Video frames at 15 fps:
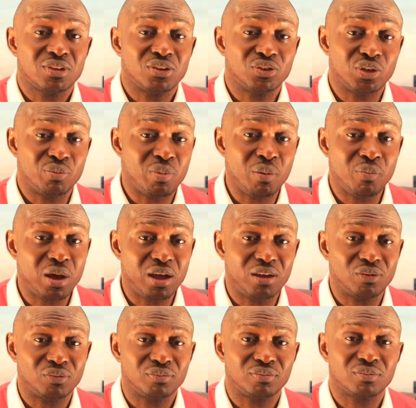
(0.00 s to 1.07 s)
remember,
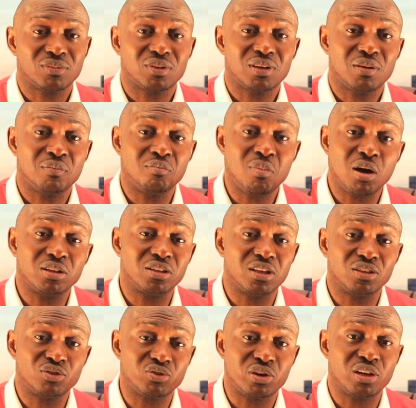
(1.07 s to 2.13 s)

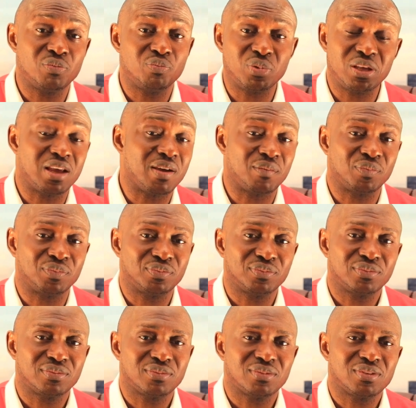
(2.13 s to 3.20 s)
Monday 3 p.m.,
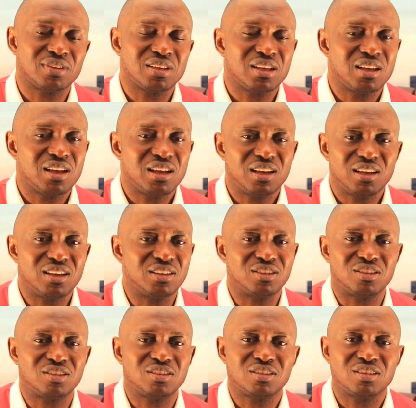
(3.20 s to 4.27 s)

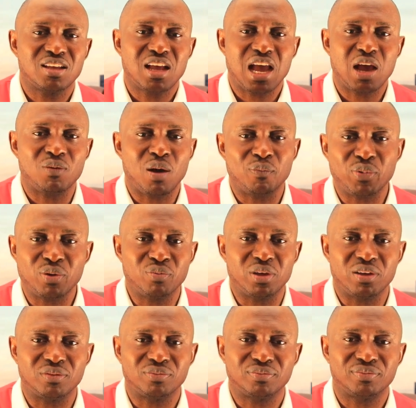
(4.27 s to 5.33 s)
it's our
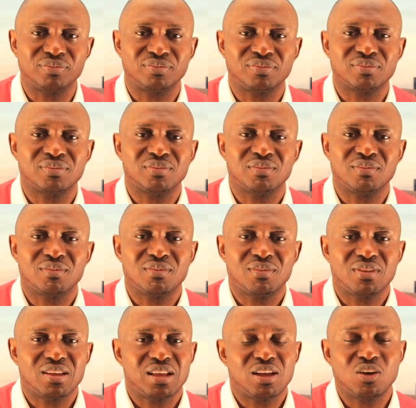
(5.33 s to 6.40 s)
premiere.
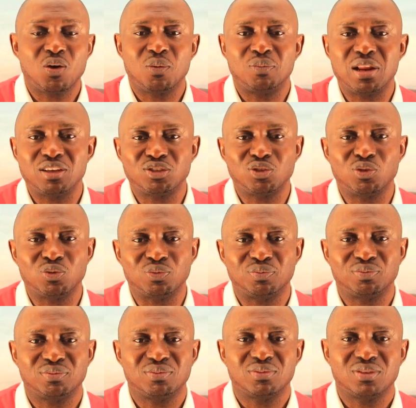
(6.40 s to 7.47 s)
God bless you.
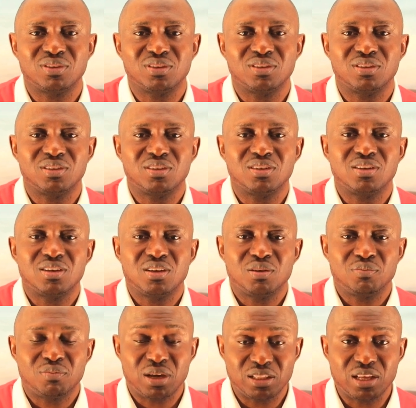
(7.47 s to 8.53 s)

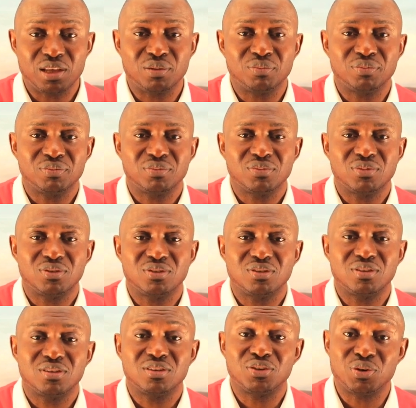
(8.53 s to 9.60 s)
My name
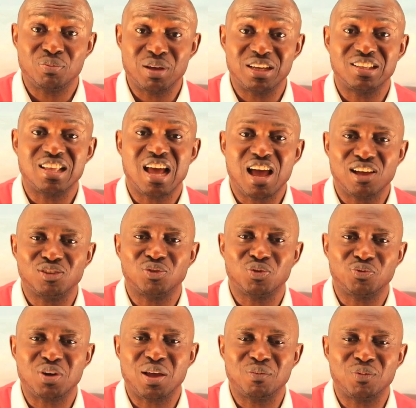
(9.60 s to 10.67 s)
remains Andrew
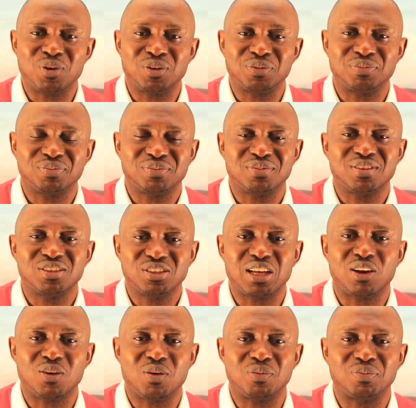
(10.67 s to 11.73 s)
Feinborn.
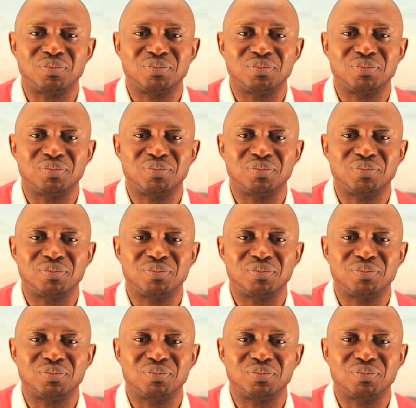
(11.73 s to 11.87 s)
Shalom.